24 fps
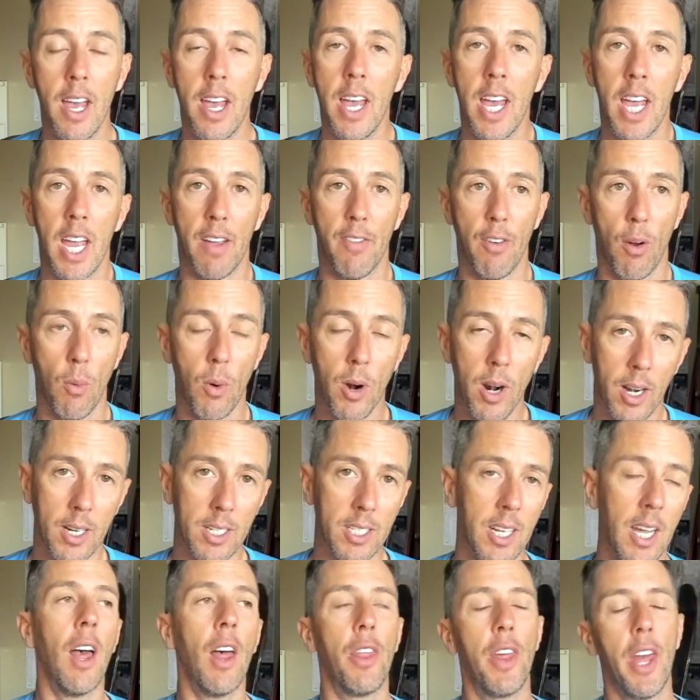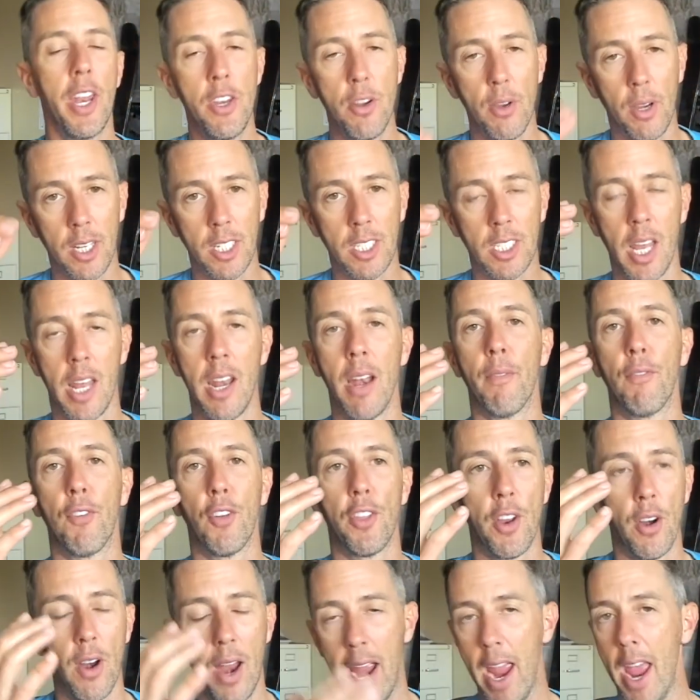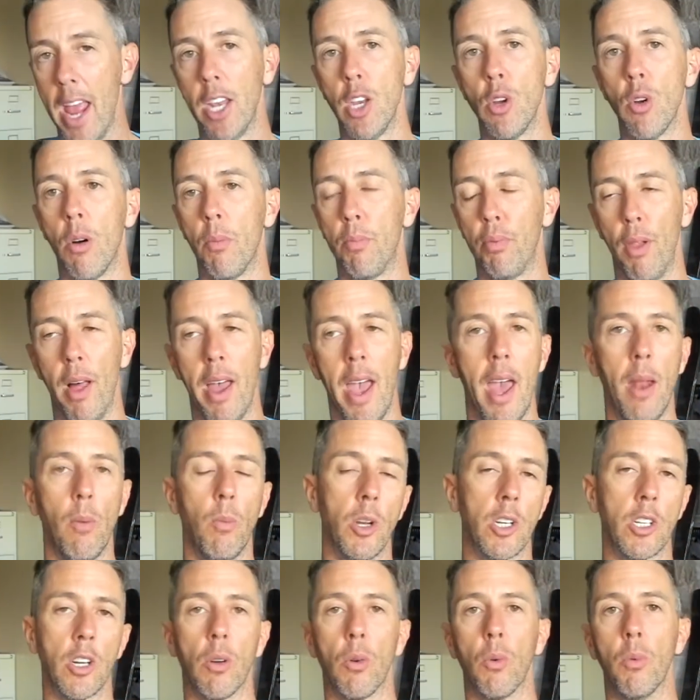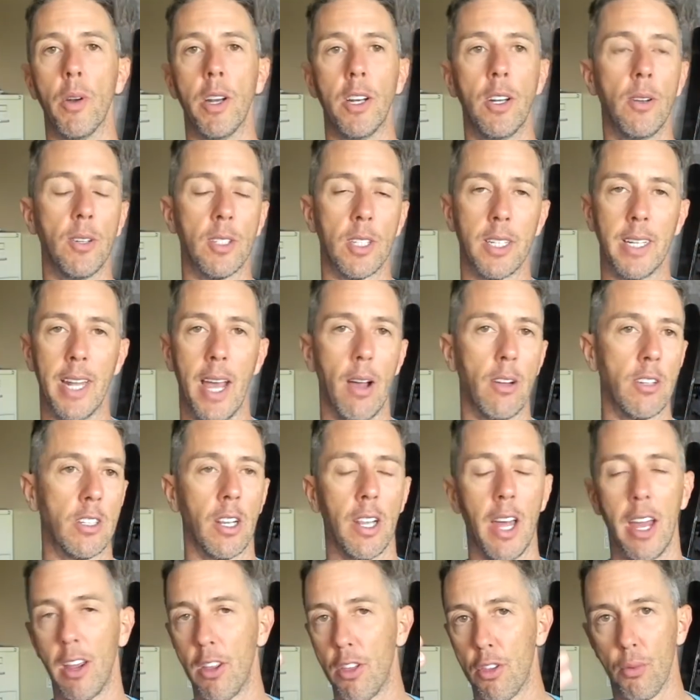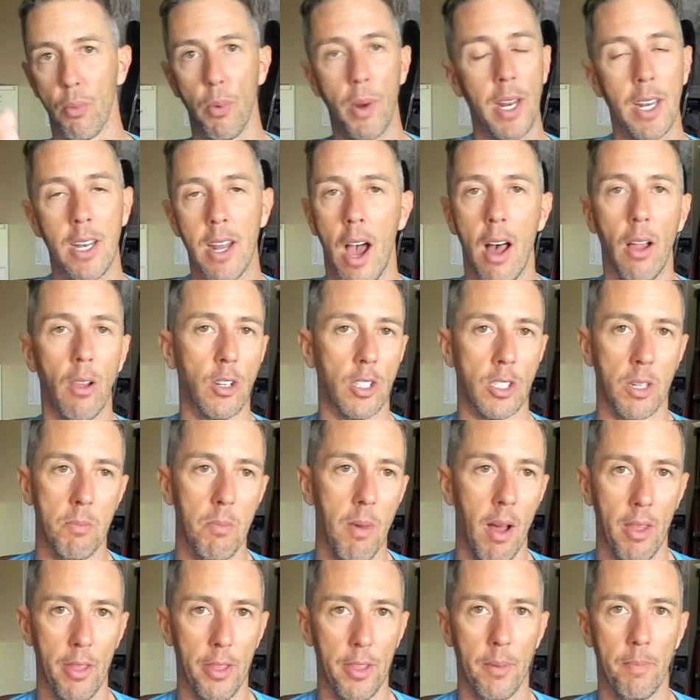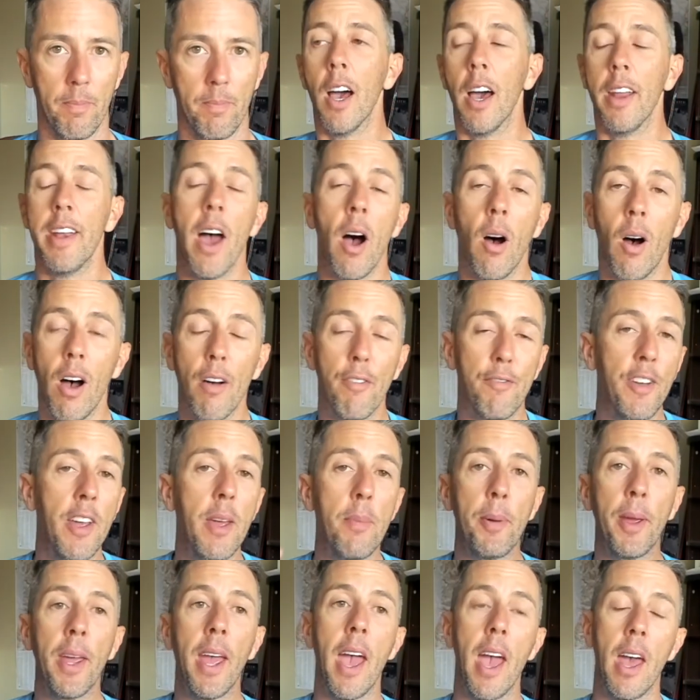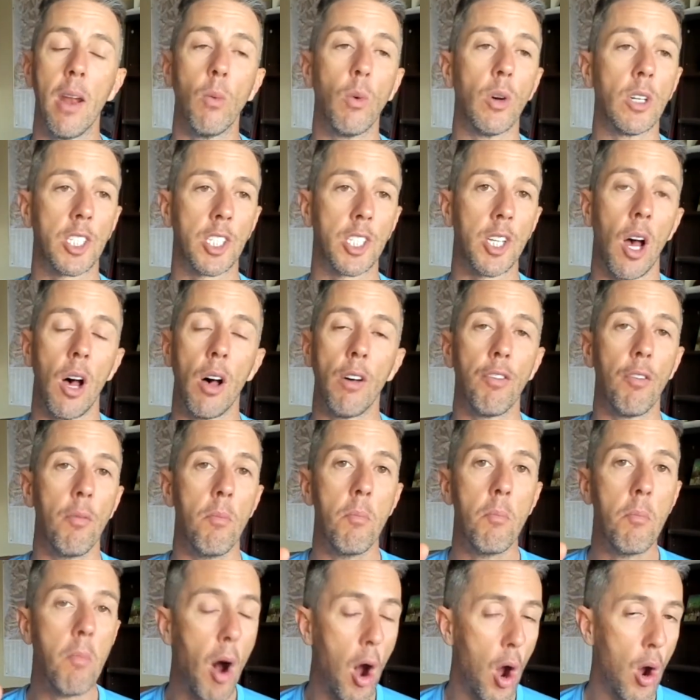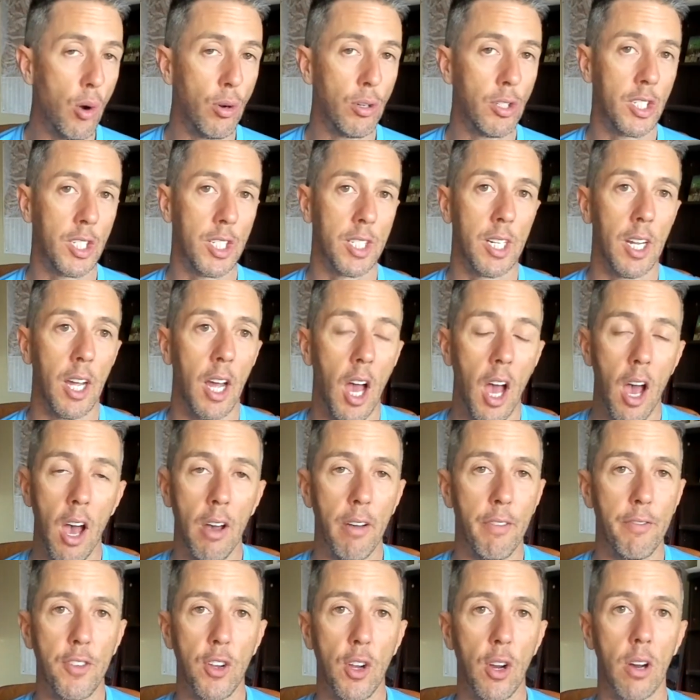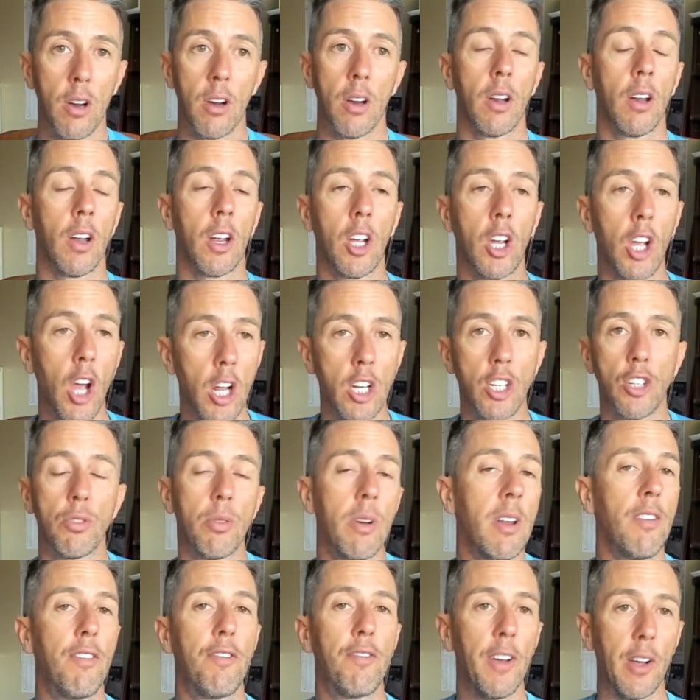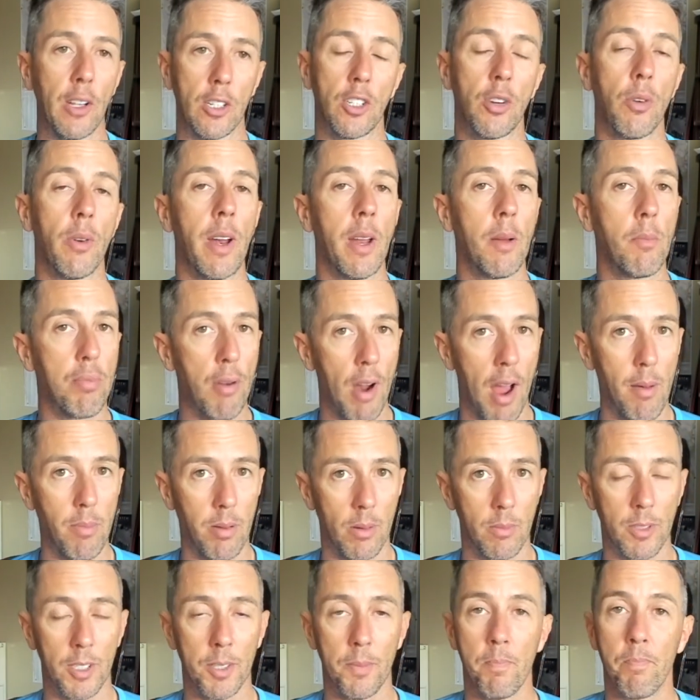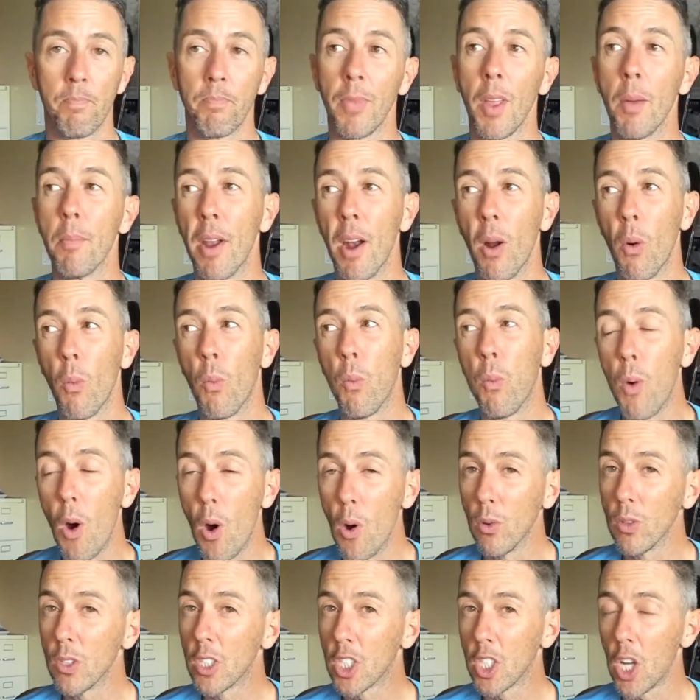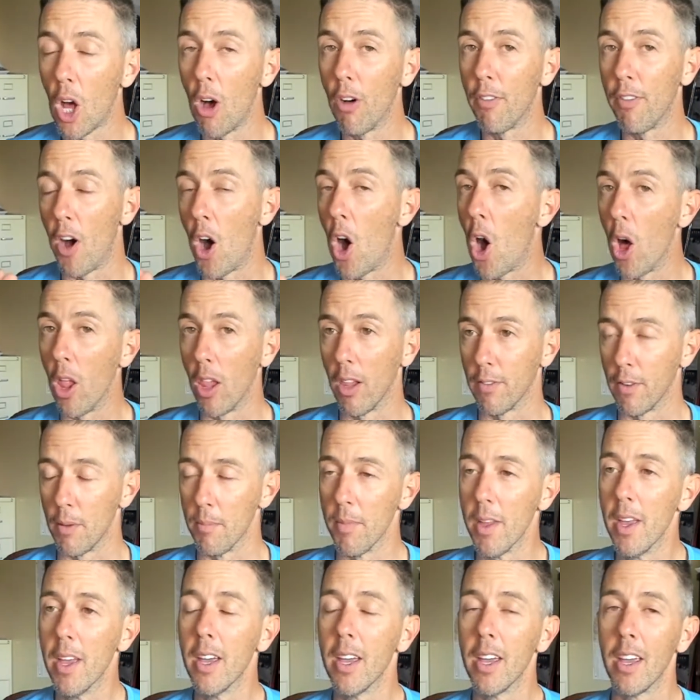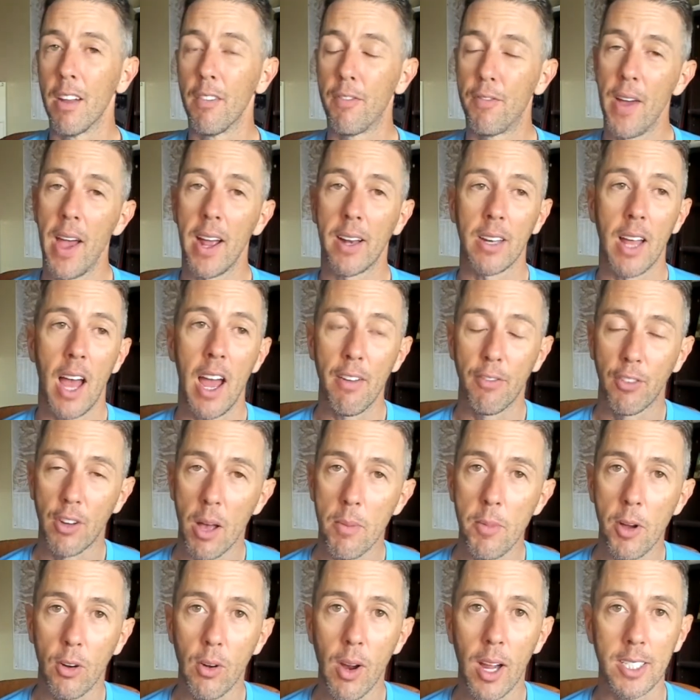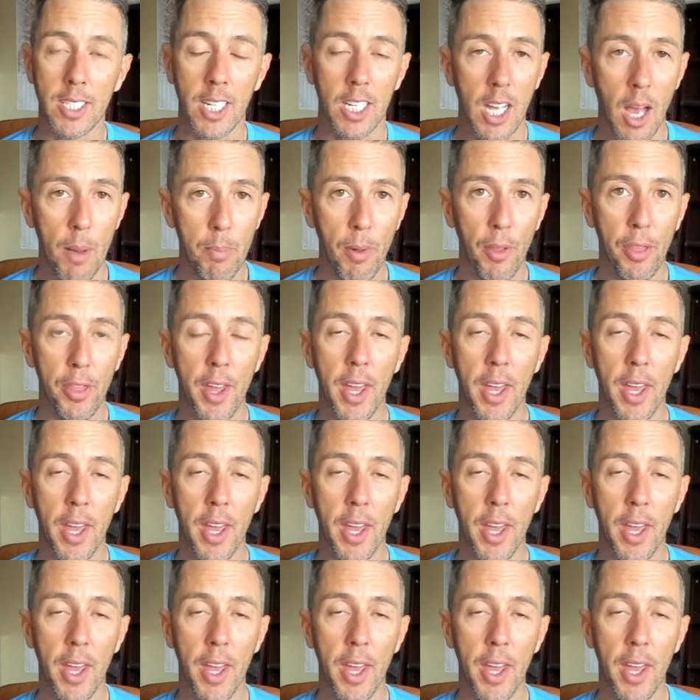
If it works, then you can sign up for their annual plan, which will reduce it down to like $3 a month. Now, a VPN will solve most of your country filtering problems, but it won't solve all of them. In fact, I've come across a couple